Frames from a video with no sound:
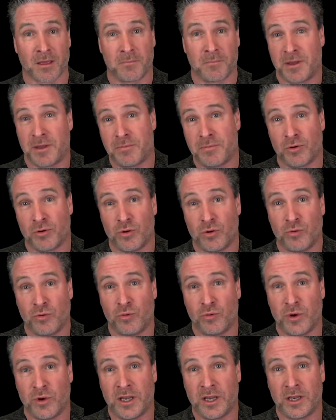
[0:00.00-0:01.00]
People
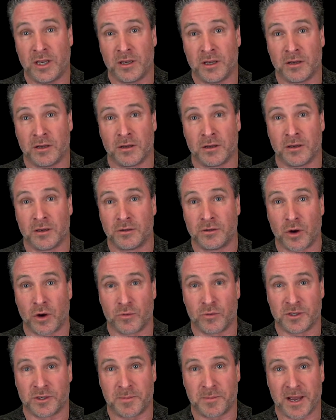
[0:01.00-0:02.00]
who we don't
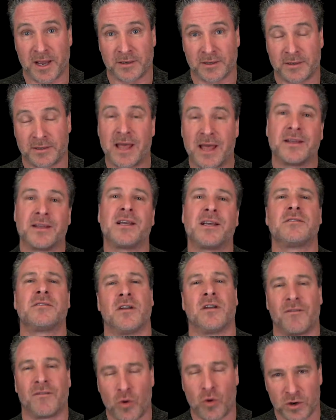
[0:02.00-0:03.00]
respect. Now, that
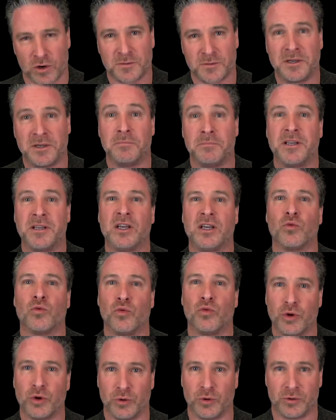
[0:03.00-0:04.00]
doesn't, of course, mean being
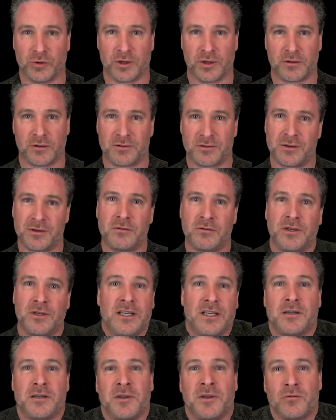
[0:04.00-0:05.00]
rude. There's no
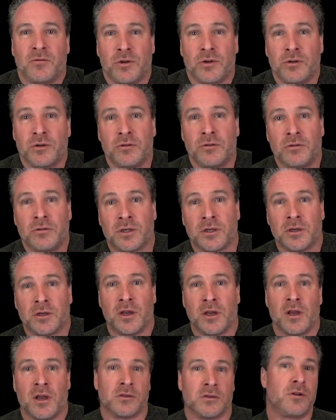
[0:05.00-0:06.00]
need to be rude.
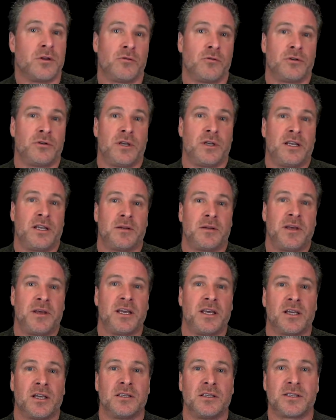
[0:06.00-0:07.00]
There's no need to be
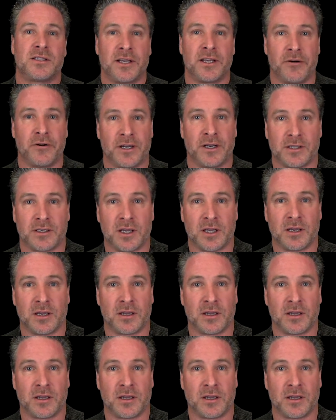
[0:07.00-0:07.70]
inconsiderate.